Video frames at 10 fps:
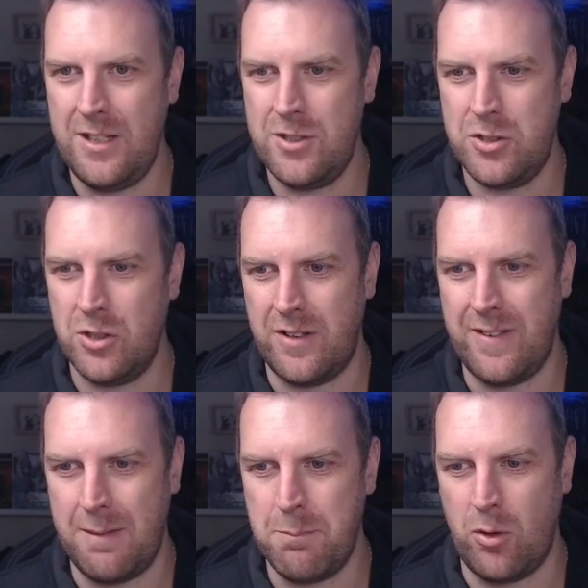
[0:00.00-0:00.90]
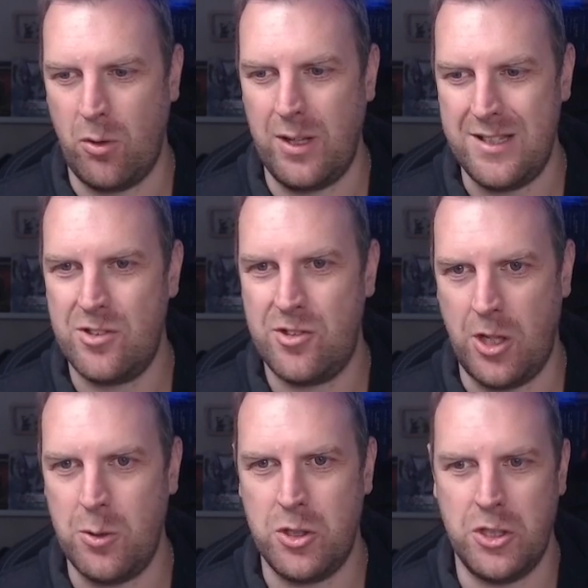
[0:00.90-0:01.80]
sure that model is
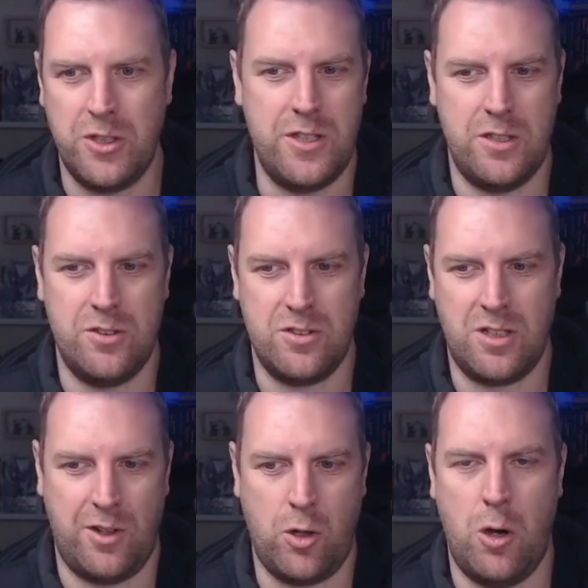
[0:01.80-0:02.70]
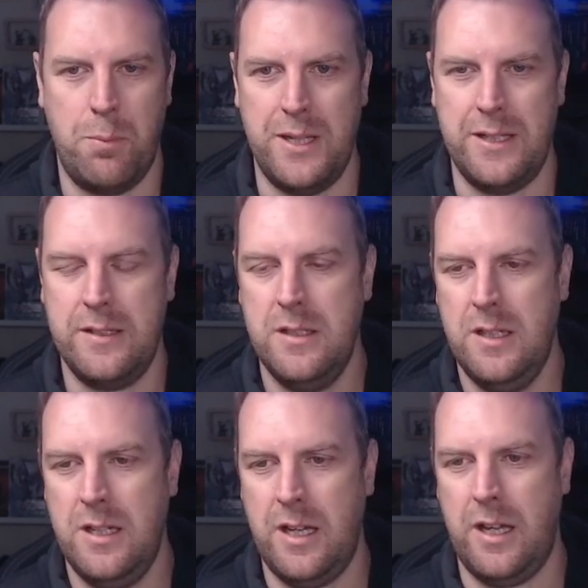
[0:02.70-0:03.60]
so good that you can just kind of copy it.
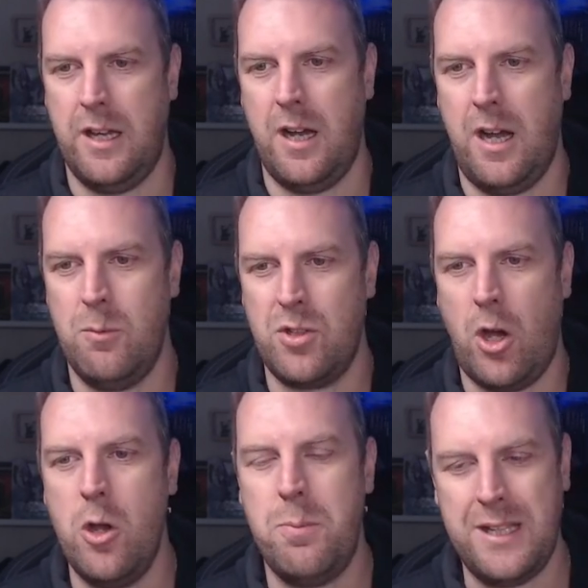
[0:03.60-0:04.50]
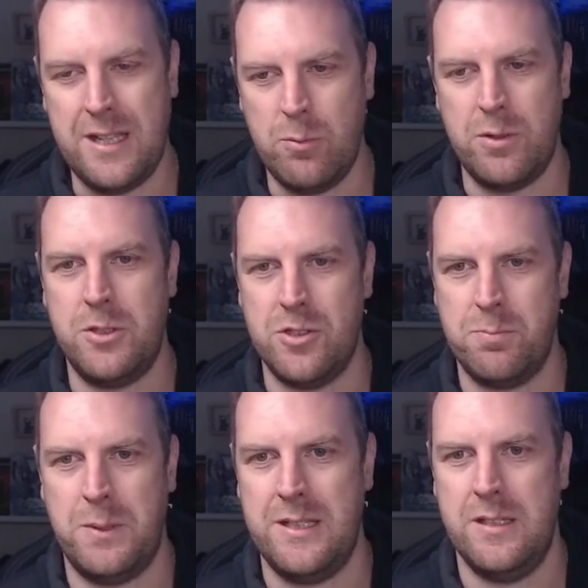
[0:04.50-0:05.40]
I was hoping it would just
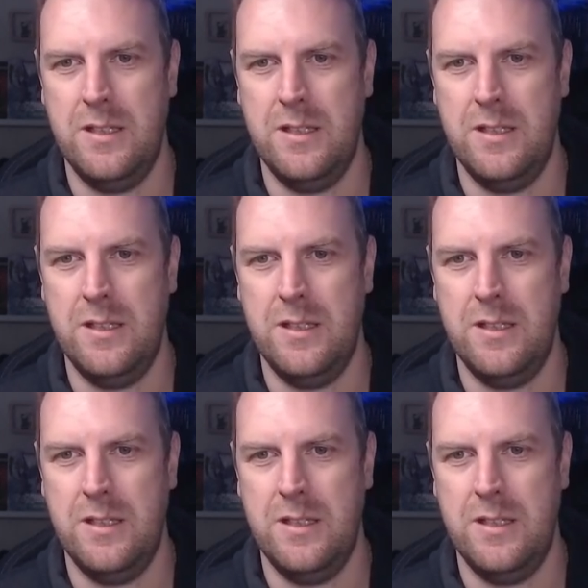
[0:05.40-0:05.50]
be